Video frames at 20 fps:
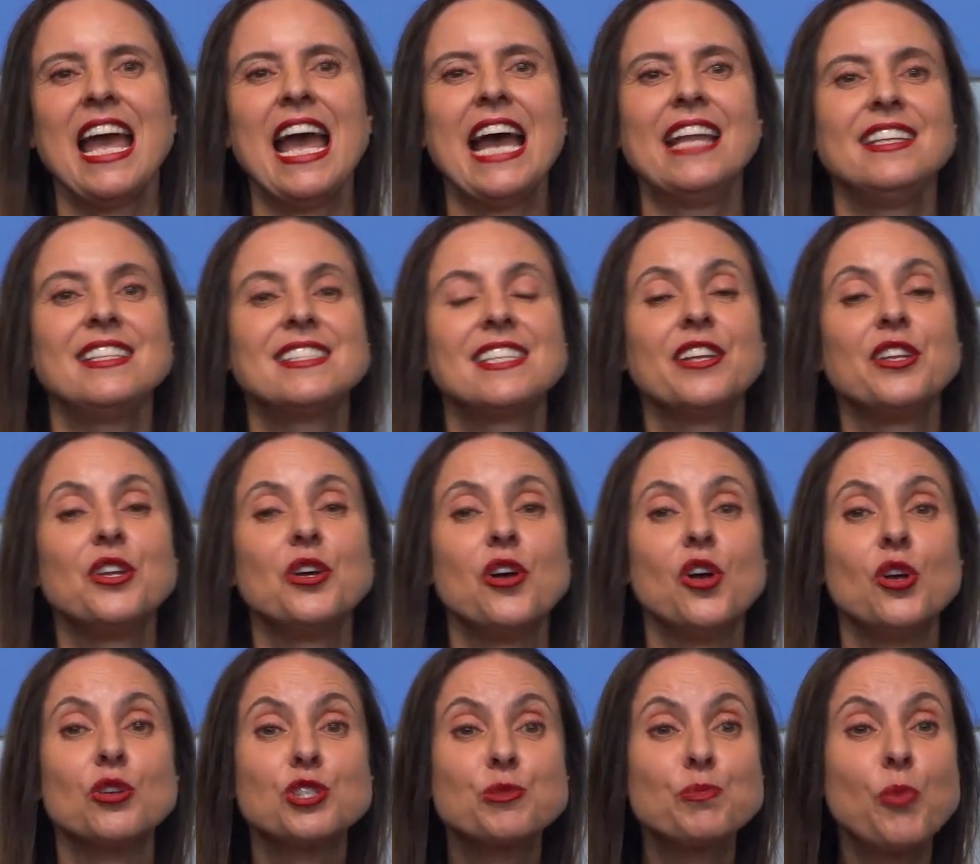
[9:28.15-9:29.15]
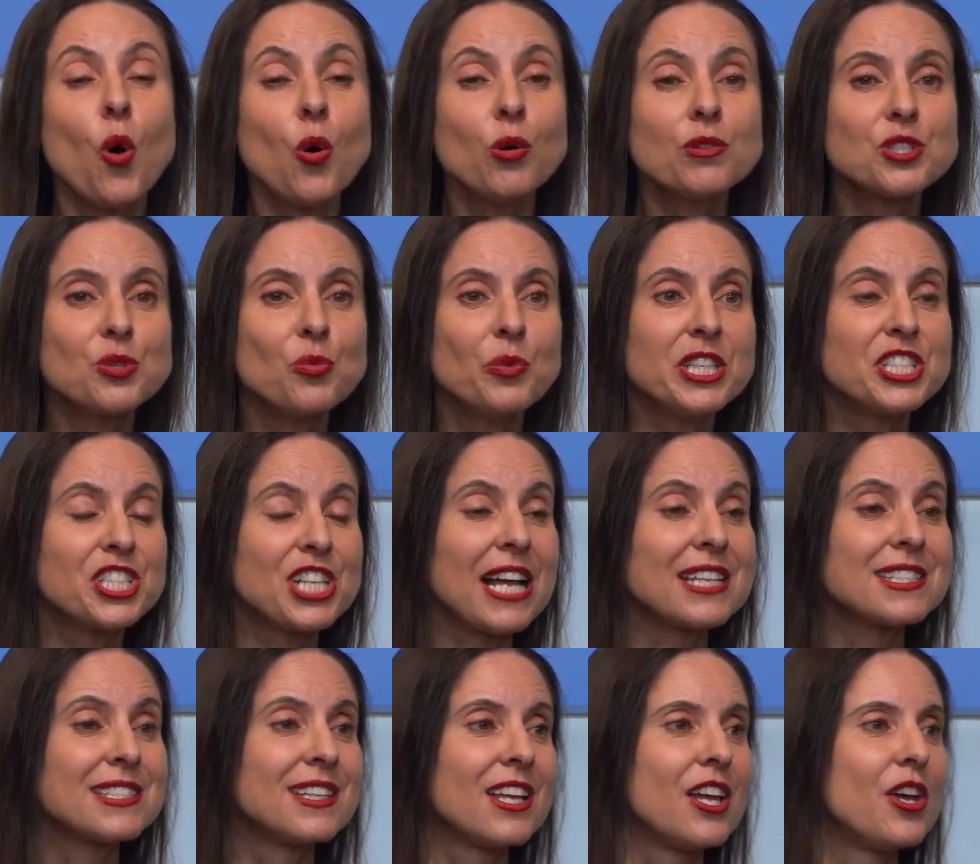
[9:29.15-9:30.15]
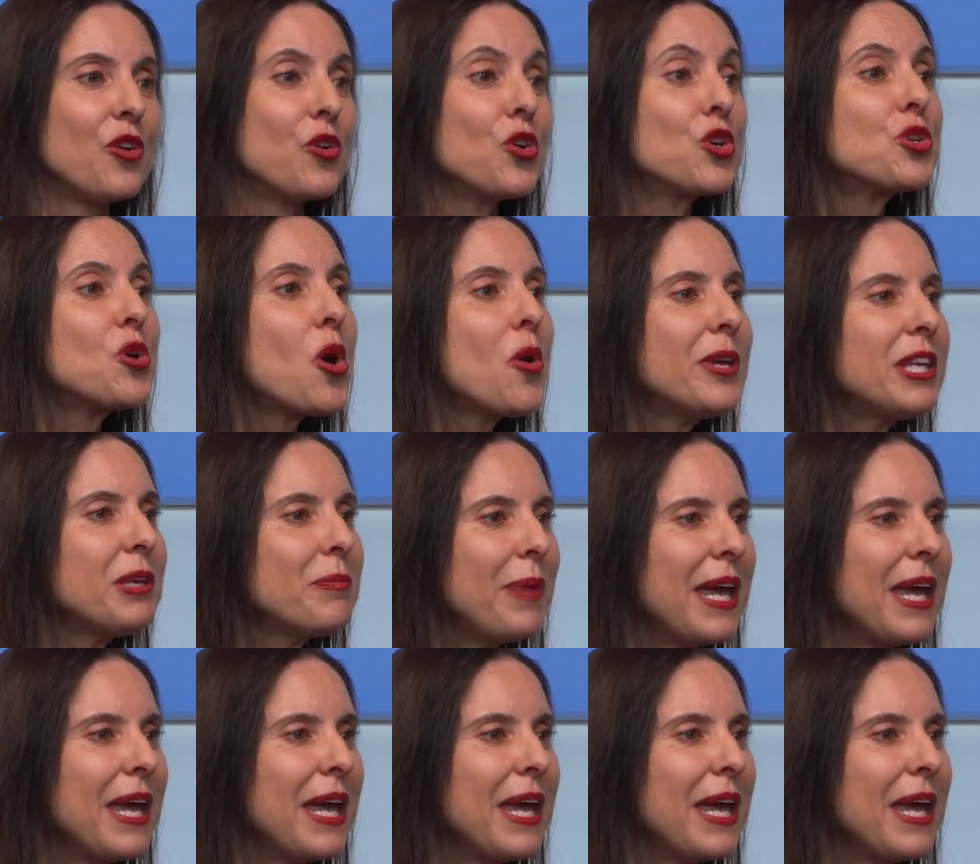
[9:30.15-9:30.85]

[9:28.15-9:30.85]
And it's a sport which has a growing